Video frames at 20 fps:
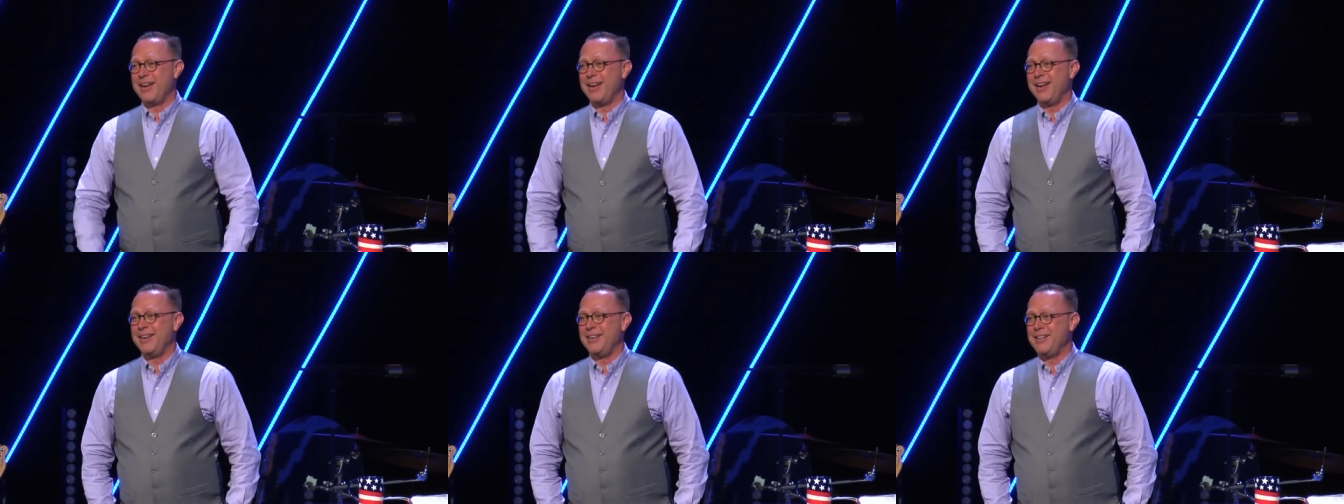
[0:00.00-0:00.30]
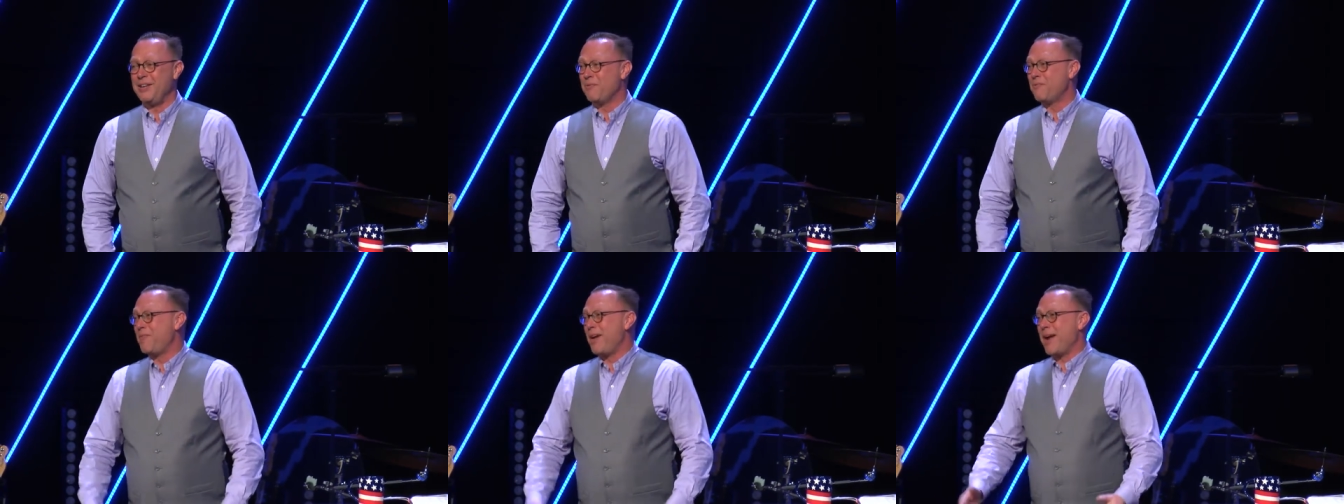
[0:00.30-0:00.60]
in.
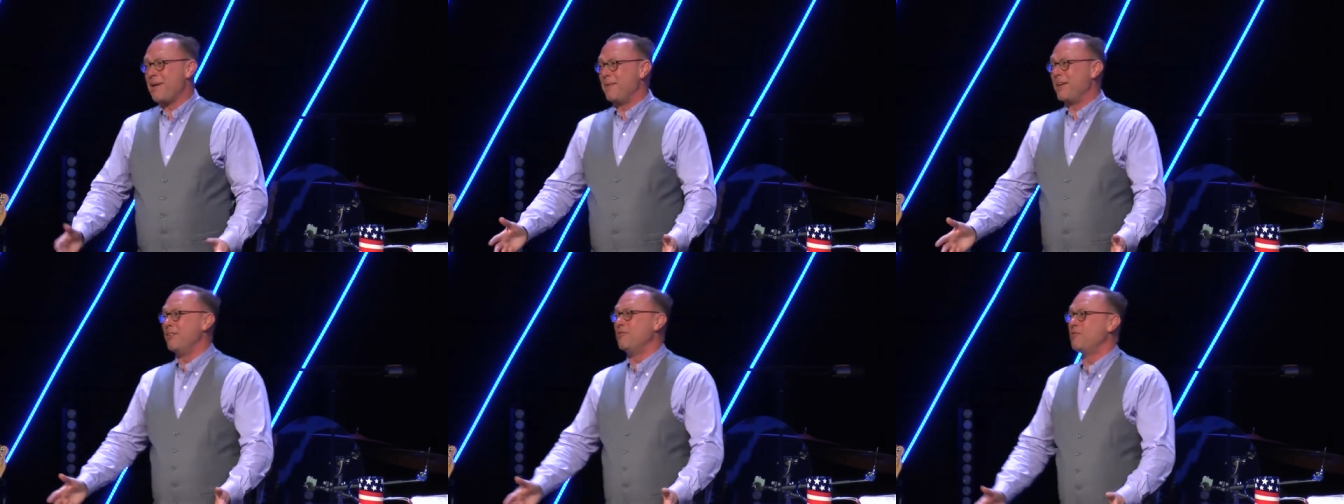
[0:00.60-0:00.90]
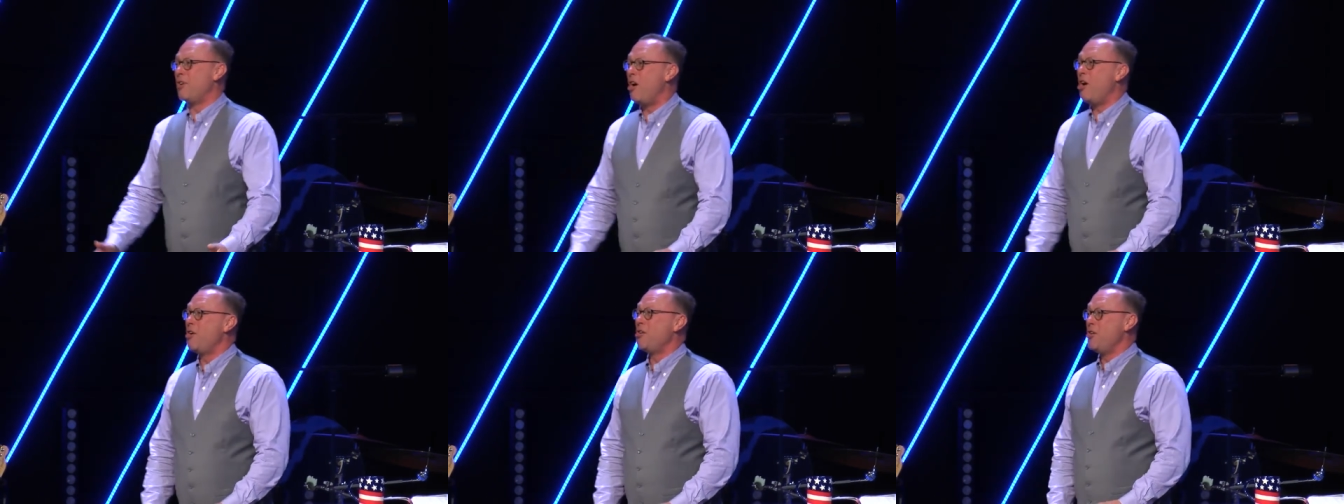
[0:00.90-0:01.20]
Your family is
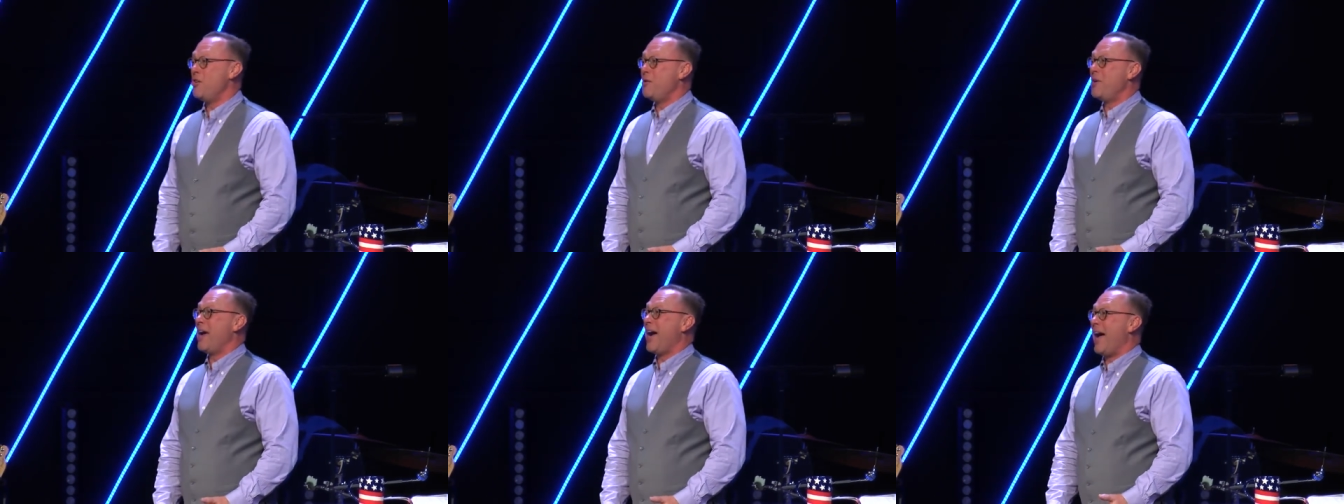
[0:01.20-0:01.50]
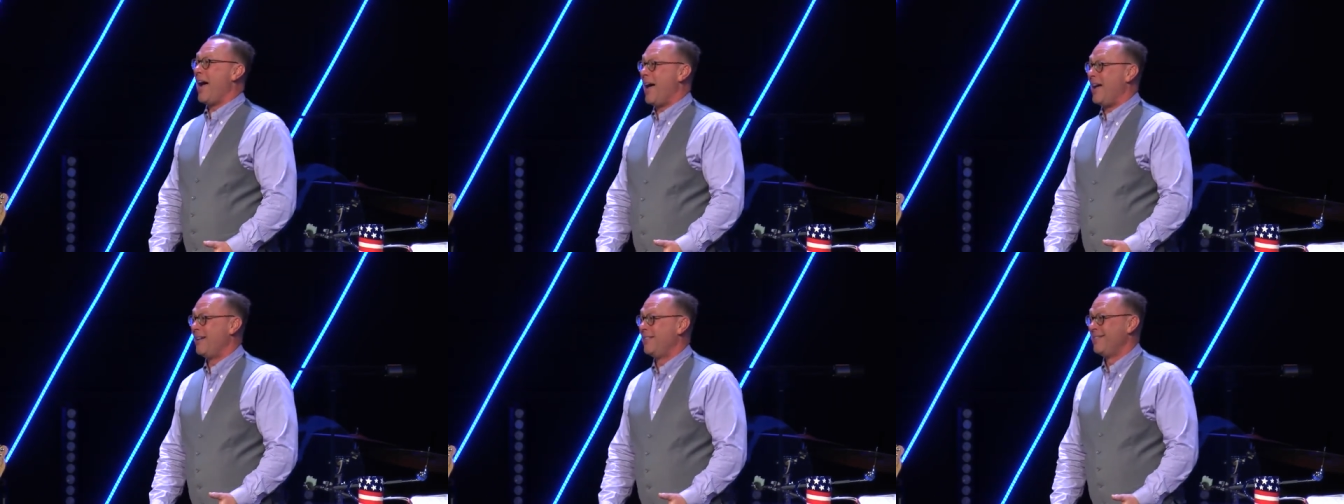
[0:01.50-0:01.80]
all you
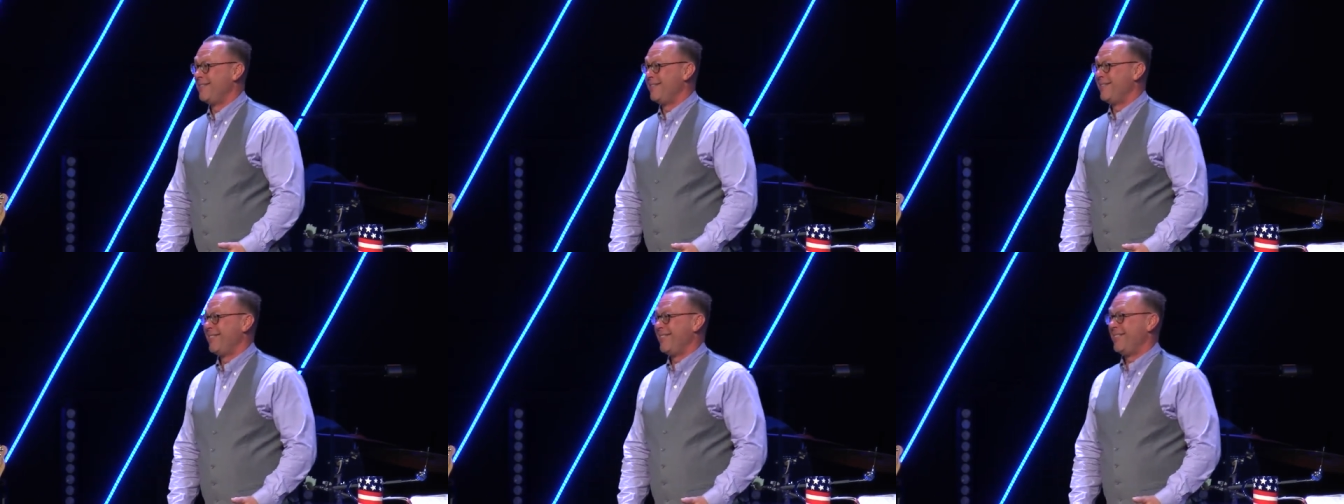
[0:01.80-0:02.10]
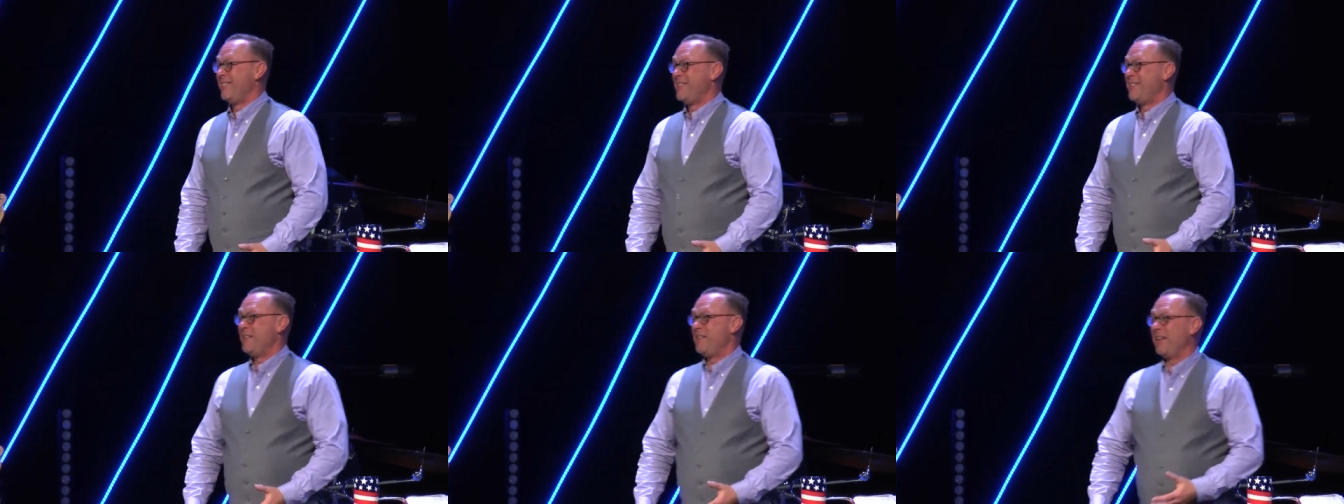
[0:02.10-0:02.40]
got
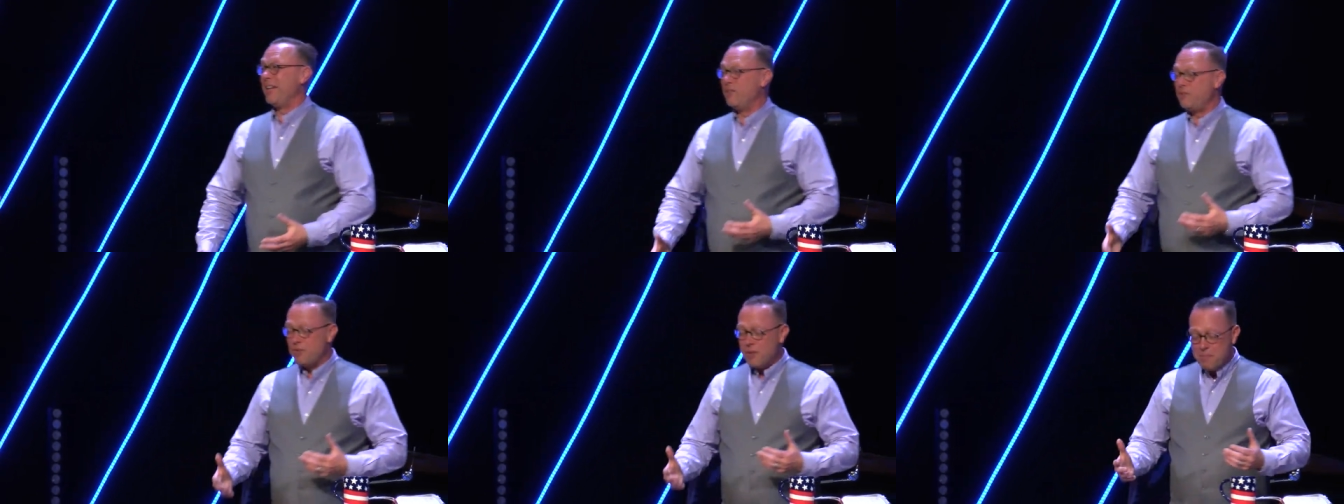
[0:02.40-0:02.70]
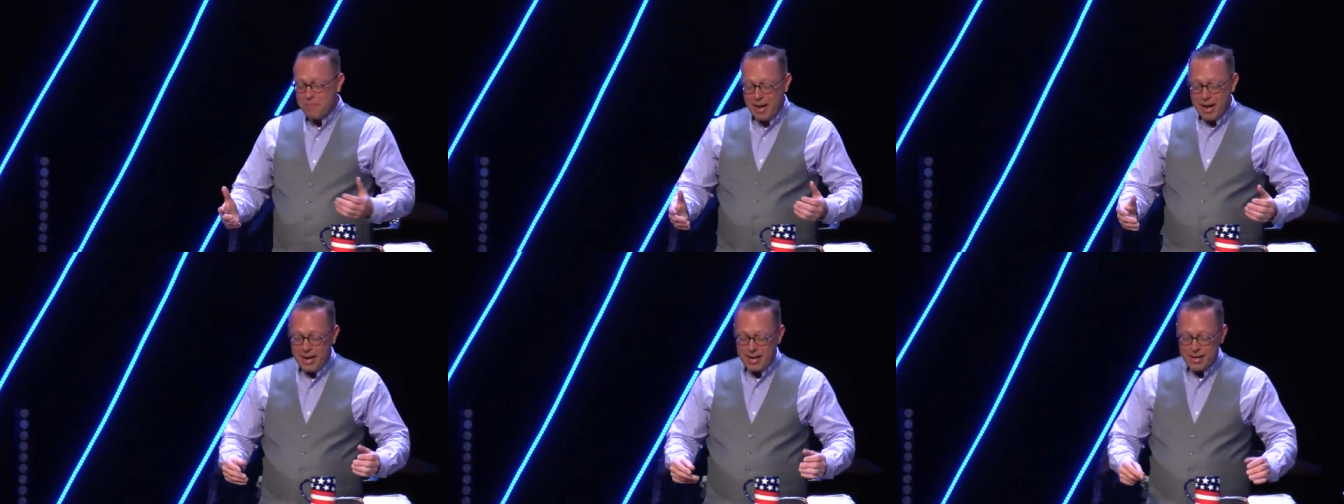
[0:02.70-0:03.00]
and it's the
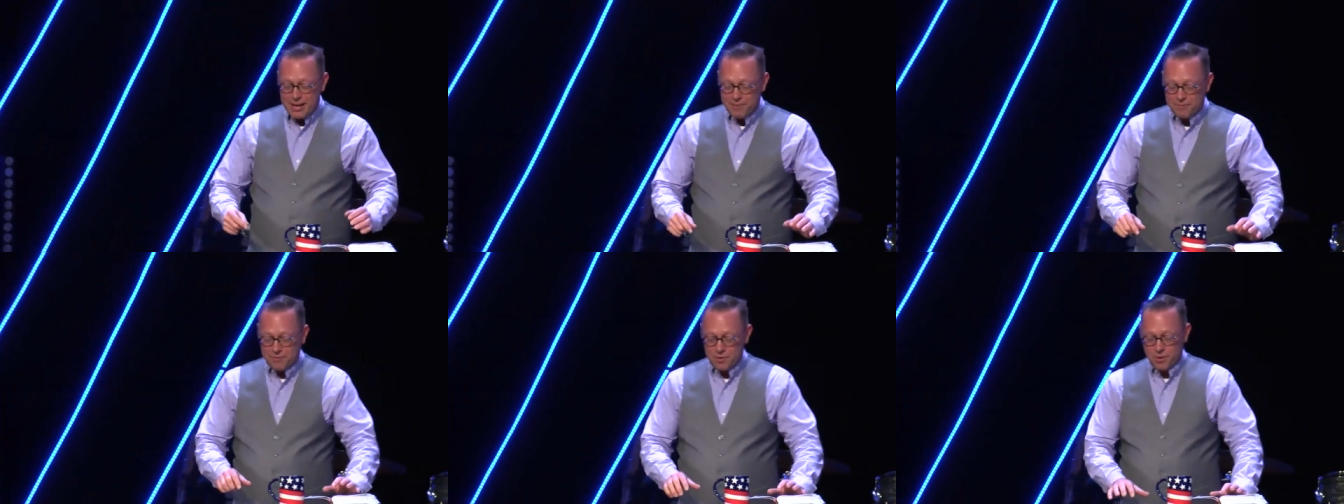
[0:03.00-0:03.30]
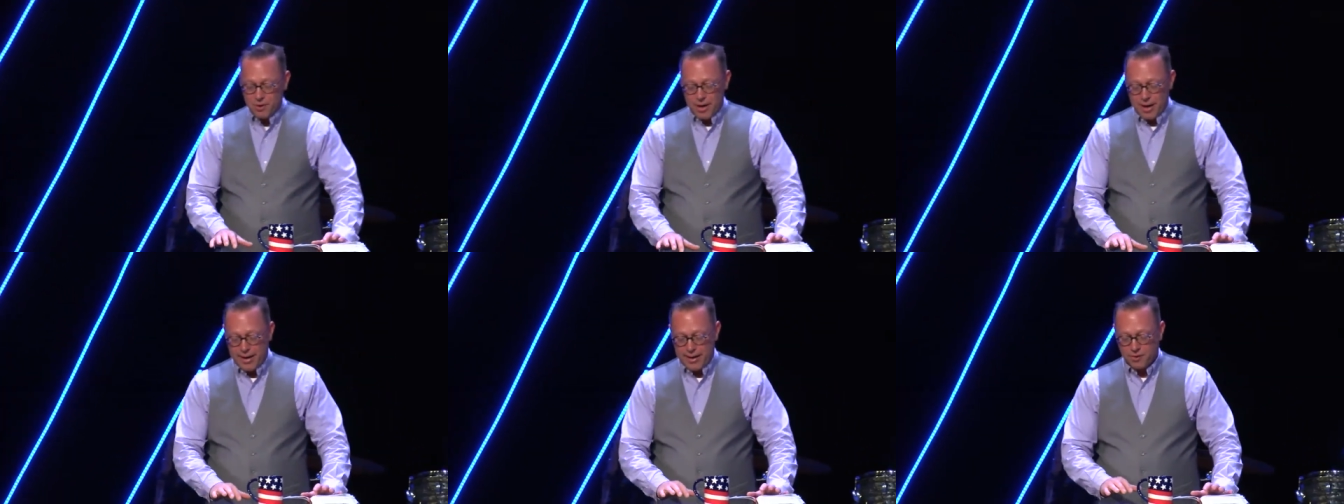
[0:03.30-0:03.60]
body of
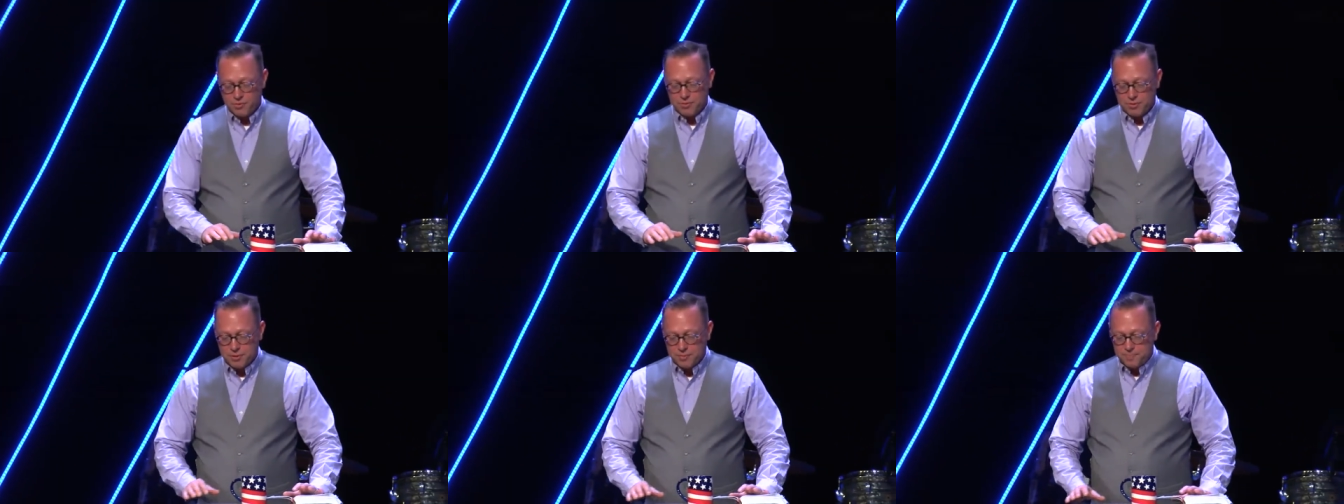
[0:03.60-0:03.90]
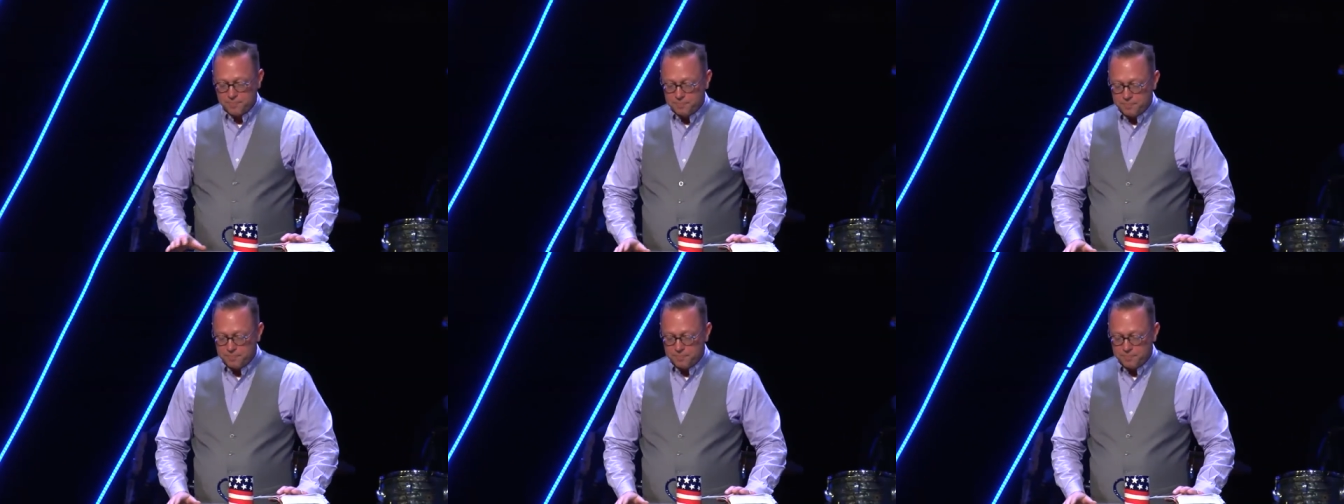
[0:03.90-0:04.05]
Christ.